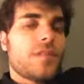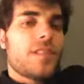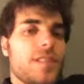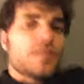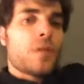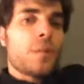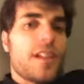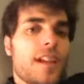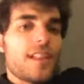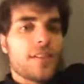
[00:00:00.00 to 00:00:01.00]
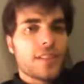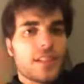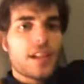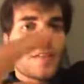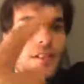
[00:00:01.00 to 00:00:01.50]
Normally I live in
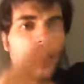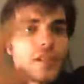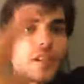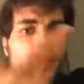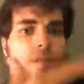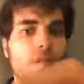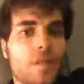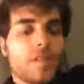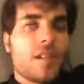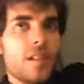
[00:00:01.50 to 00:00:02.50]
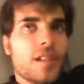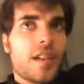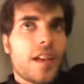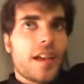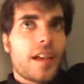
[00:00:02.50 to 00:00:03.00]
San Francisco,
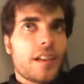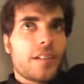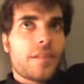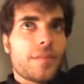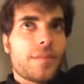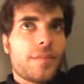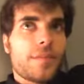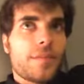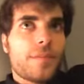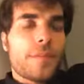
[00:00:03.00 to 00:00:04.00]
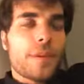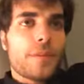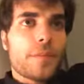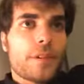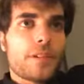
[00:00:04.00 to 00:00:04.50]
and people have
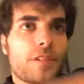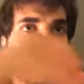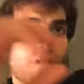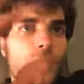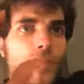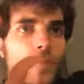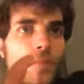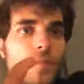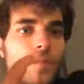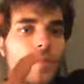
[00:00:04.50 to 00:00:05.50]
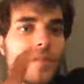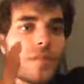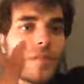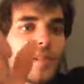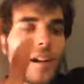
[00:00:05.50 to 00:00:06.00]
been so
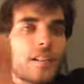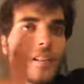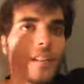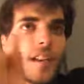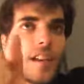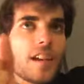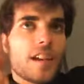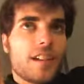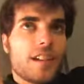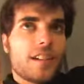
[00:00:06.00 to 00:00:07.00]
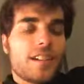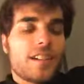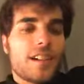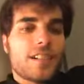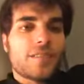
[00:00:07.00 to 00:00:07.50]
isolated and
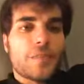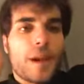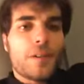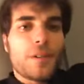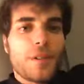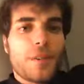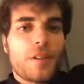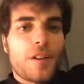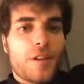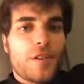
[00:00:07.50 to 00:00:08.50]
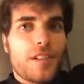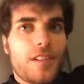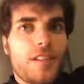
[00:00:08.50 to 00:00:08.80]
paranoid about COVID